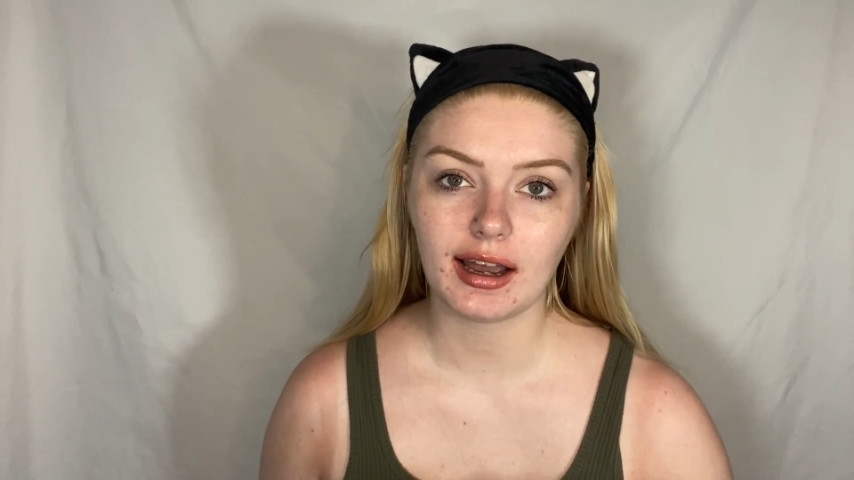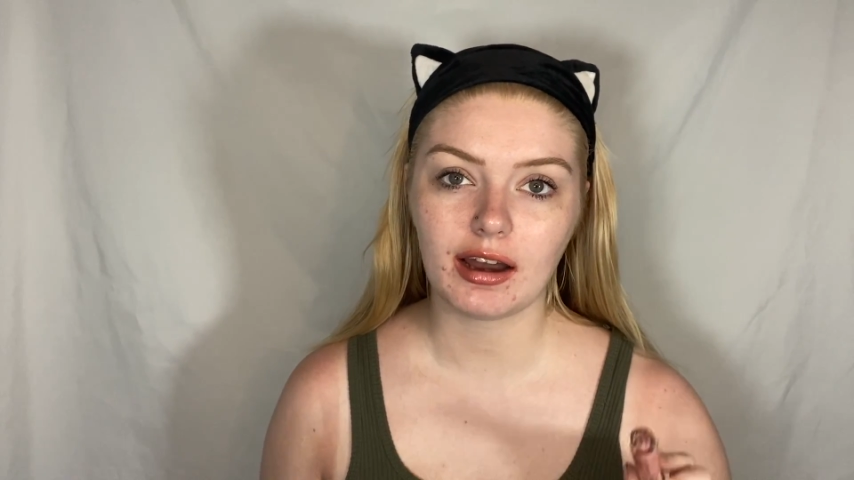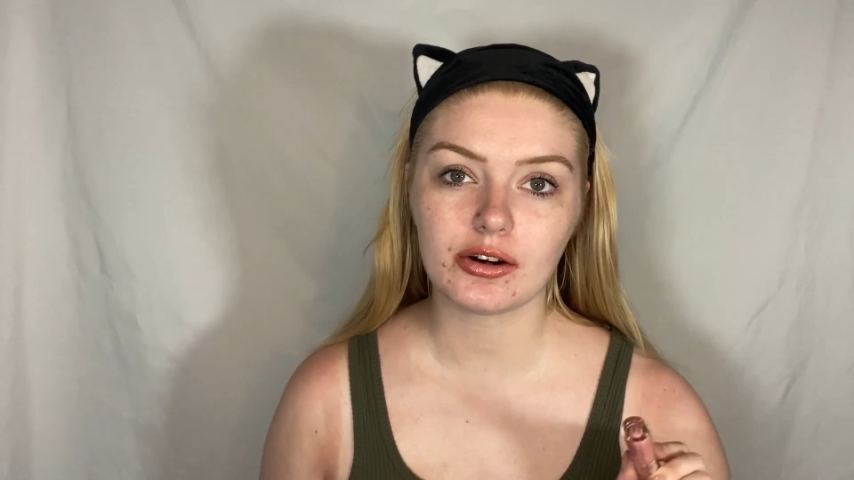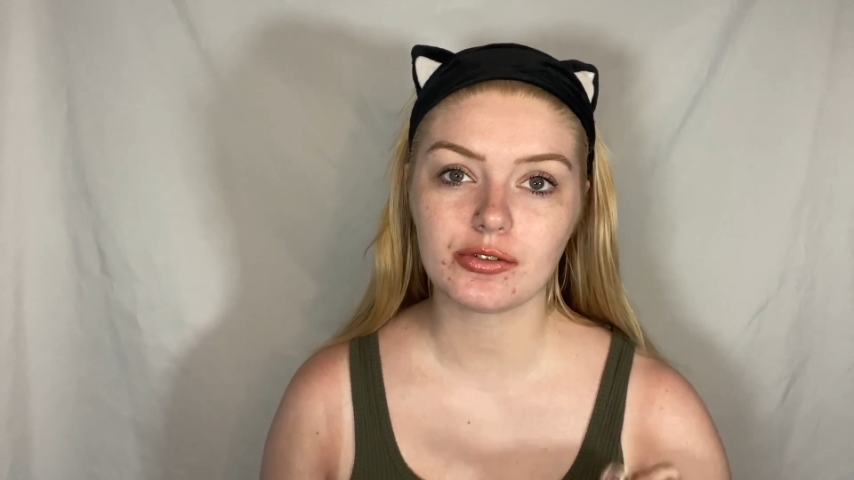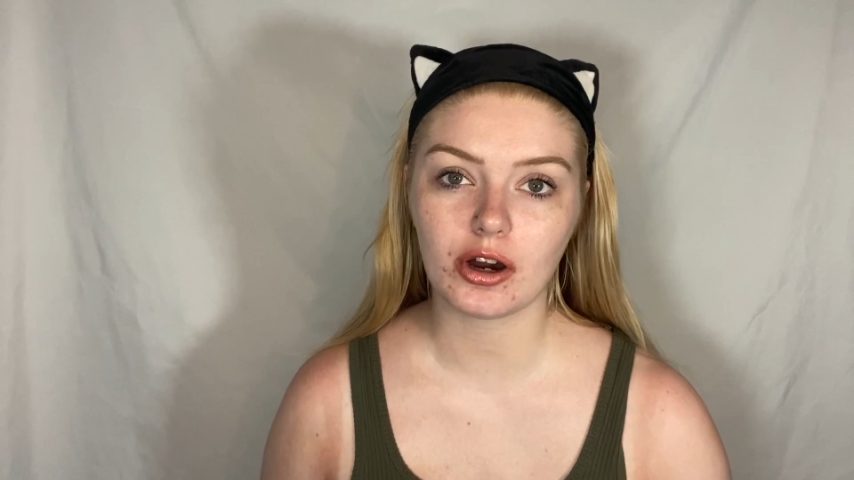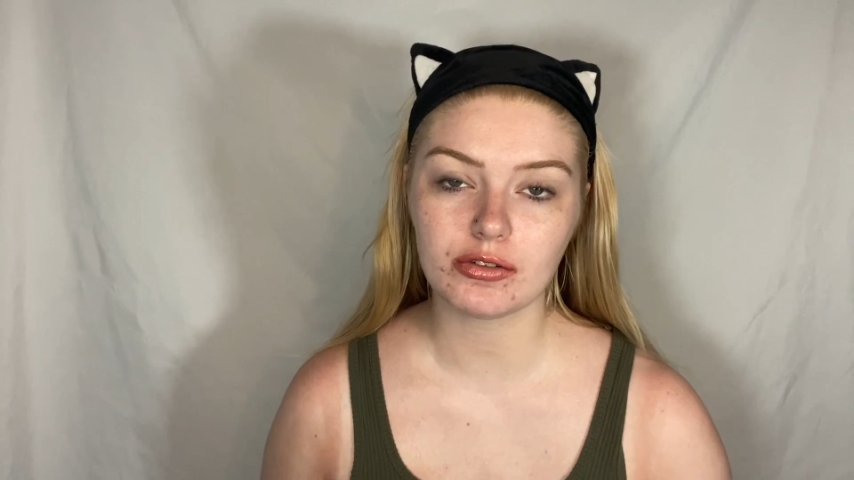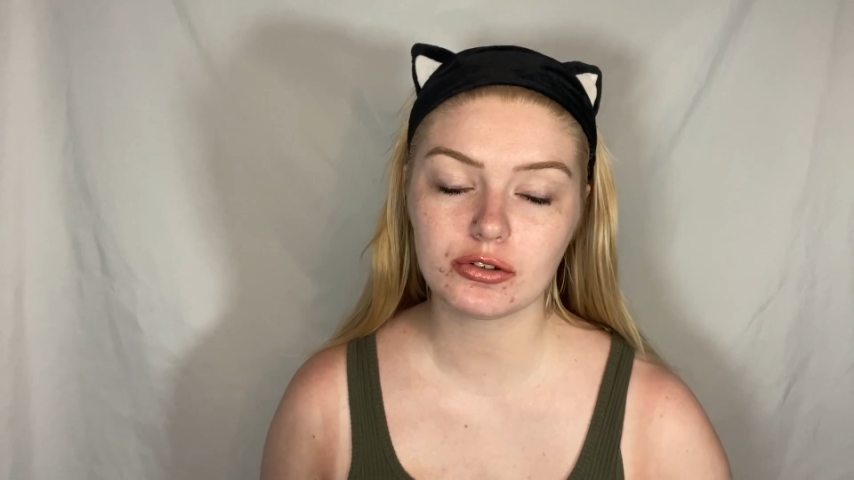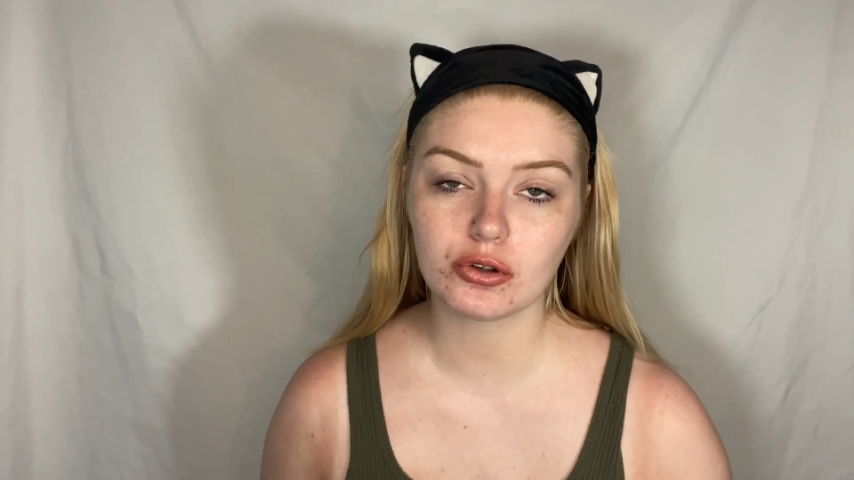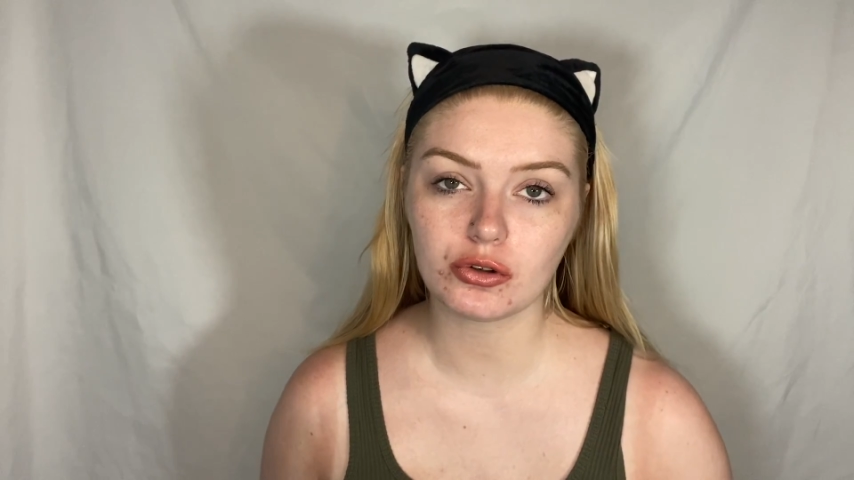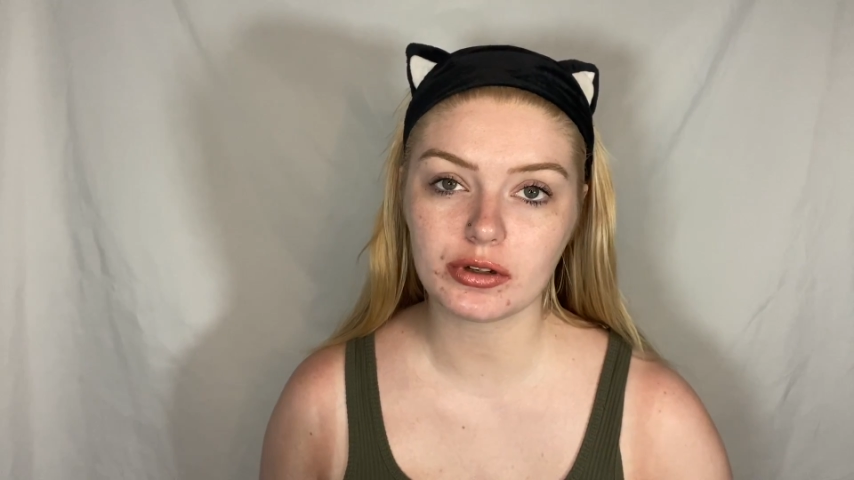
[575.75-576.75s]
out of all
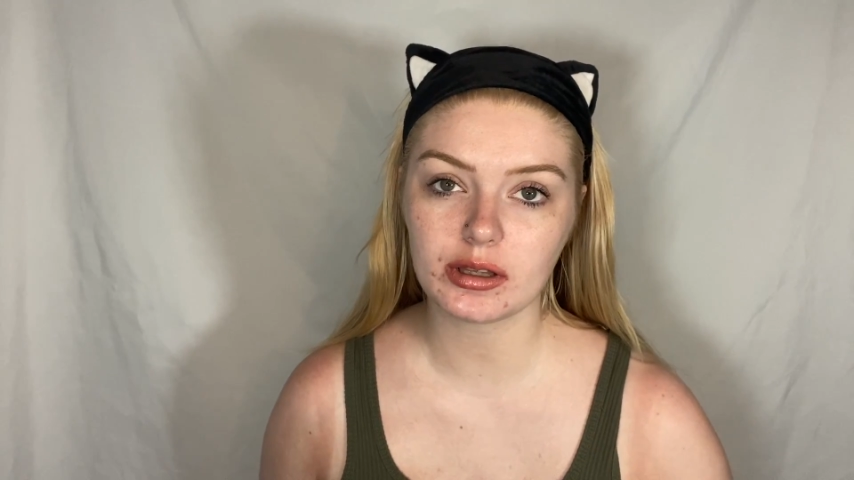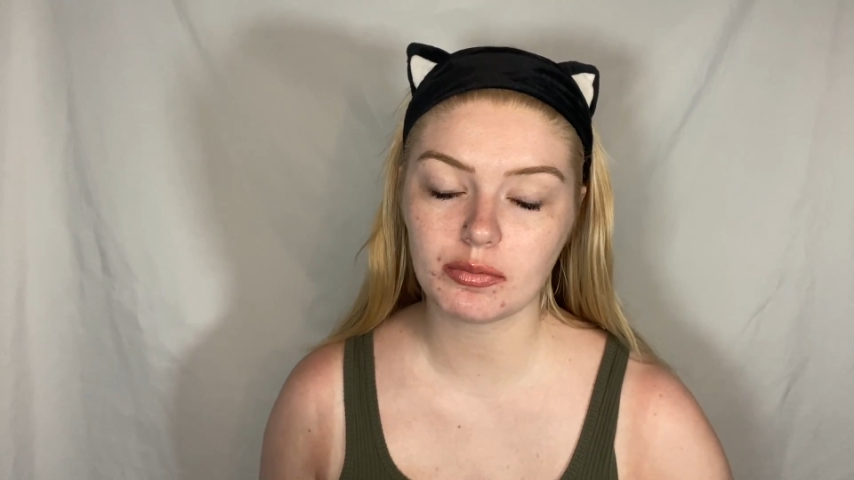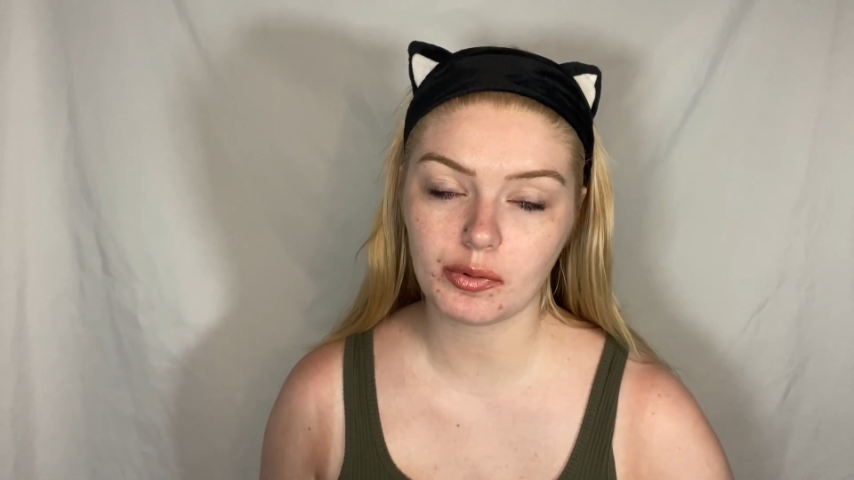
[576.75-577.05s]
the cooling